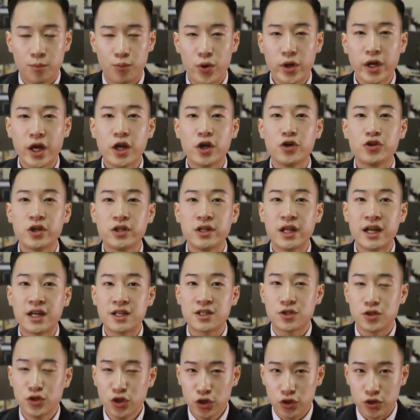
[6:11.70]
Bringing you the
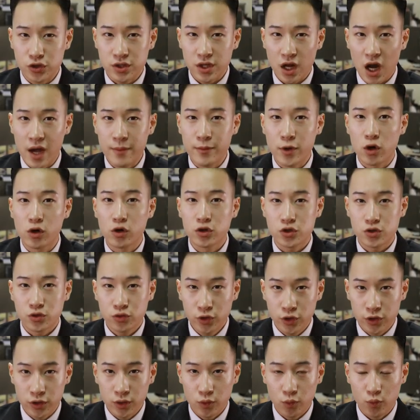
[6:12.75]
latest news, I'm your host
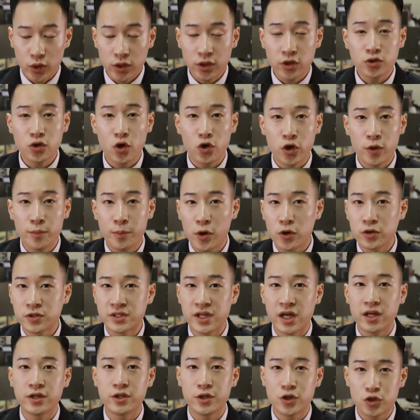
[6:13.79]
Hun with the TokenPost
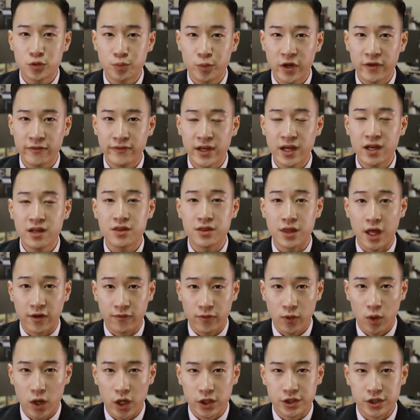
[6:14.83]
Daily News Briefing. Thank you
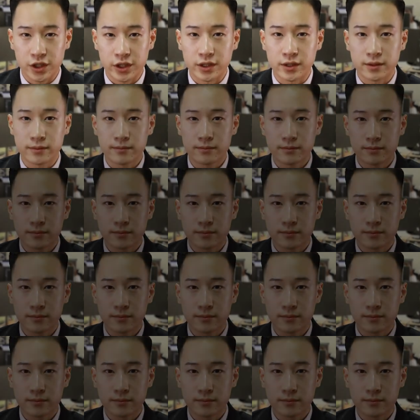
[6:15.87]
for watching.